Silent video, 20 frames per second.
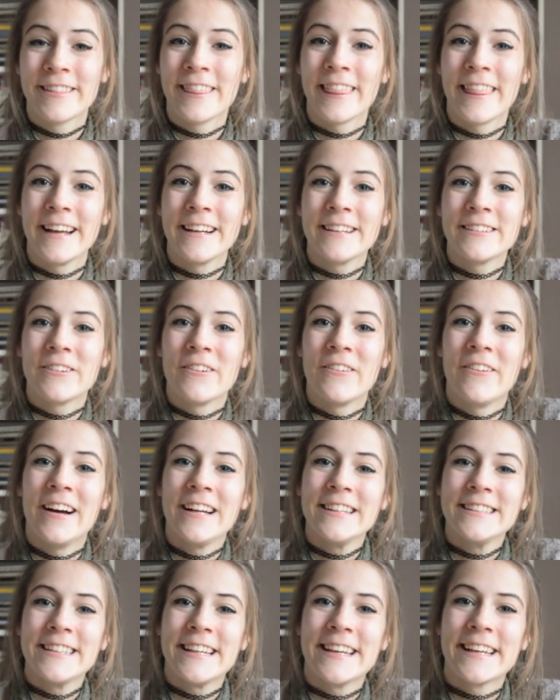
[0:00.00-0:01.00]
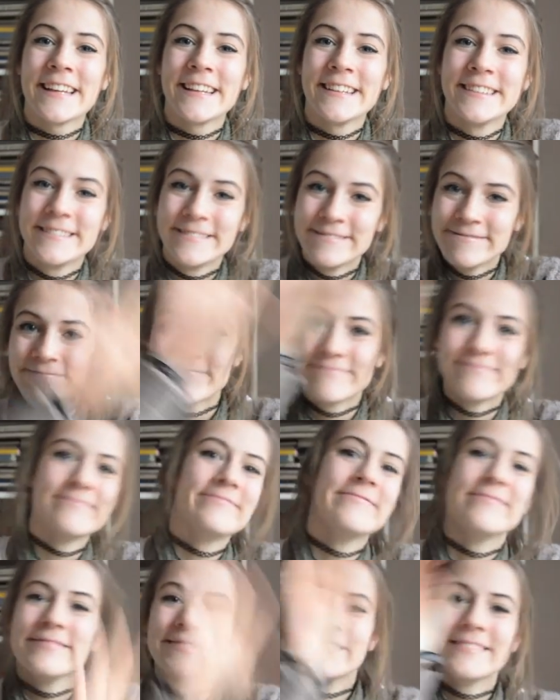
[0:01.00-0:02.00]
Thanks for watching.
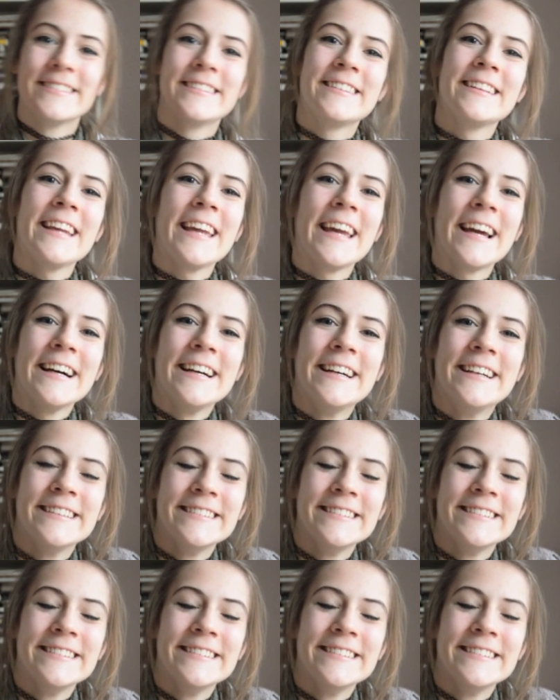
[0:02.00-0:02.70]
See ya!